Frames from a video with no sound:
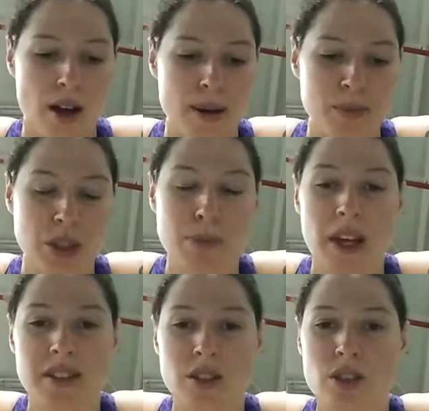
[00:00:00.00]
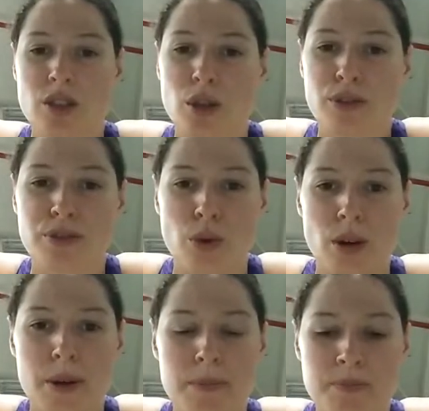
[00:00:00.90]
just pay attention to your
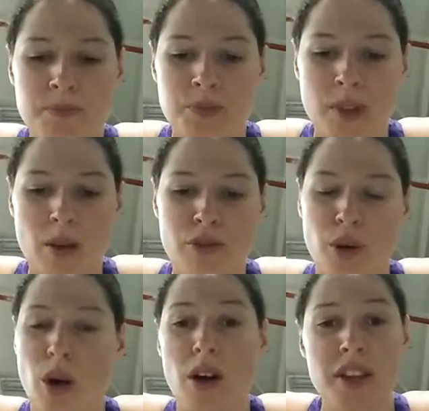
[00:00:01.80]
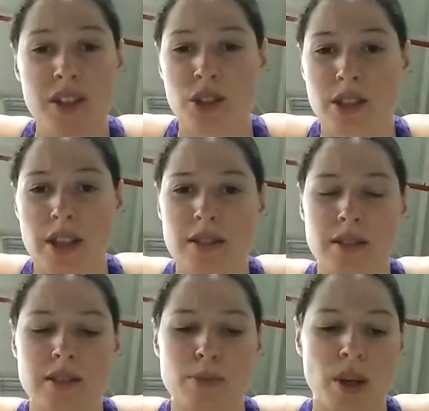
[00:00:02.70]
form for all the
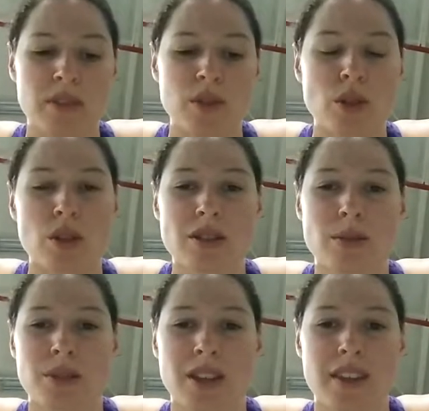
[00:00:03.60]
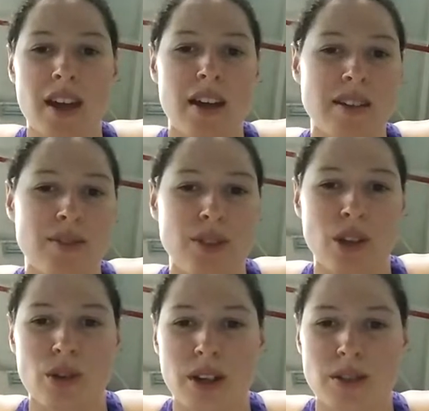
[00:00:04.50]
exercises, but if you notice something like that, definitely
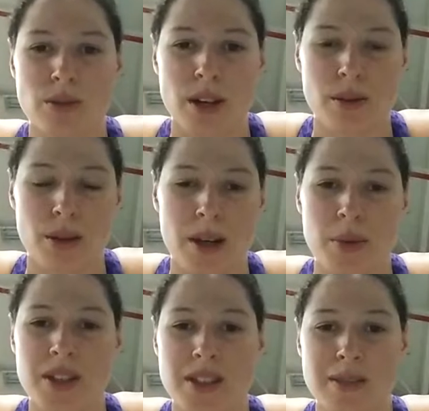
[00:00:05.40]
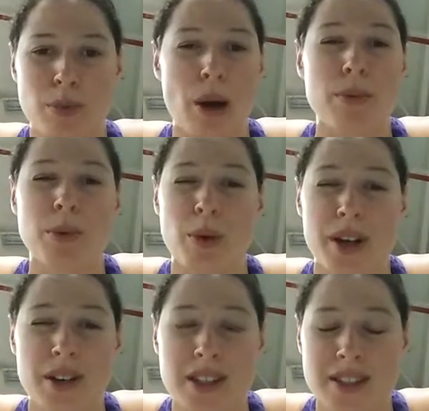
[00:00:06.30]
correct it right away, because that's probably why
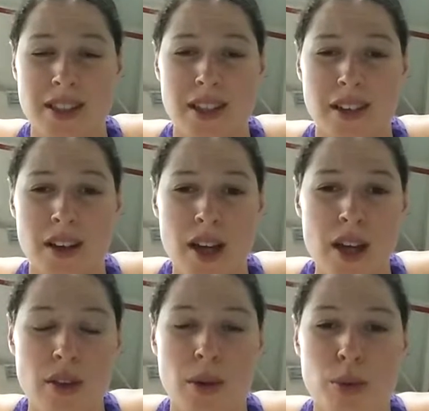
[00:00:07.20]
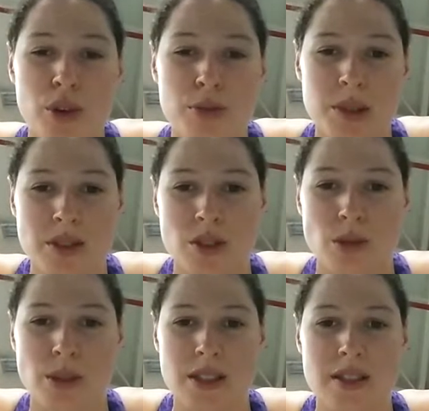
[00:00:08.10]
you're not seeing the improvements that
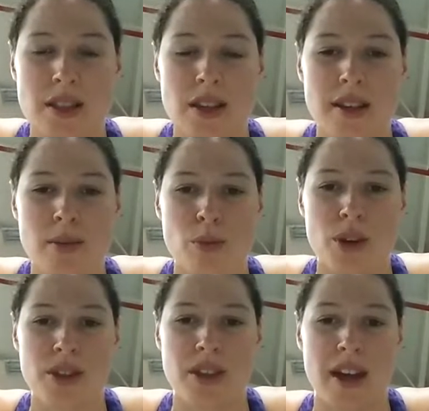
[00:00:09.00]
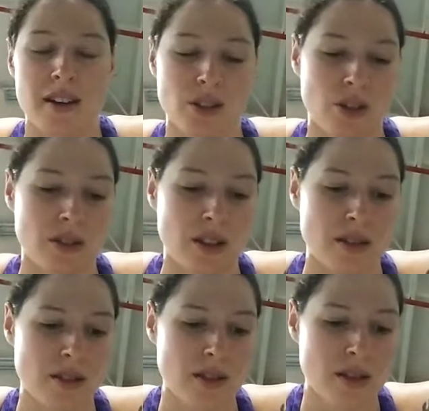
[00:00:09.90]
you want to see with that
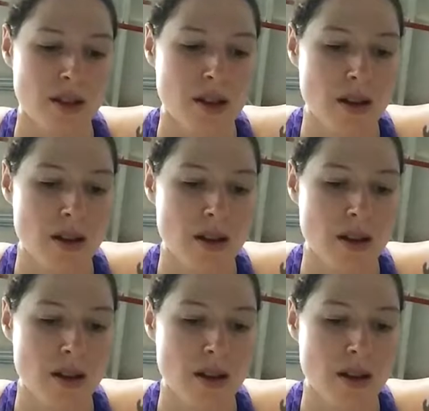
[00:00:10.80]
exercise.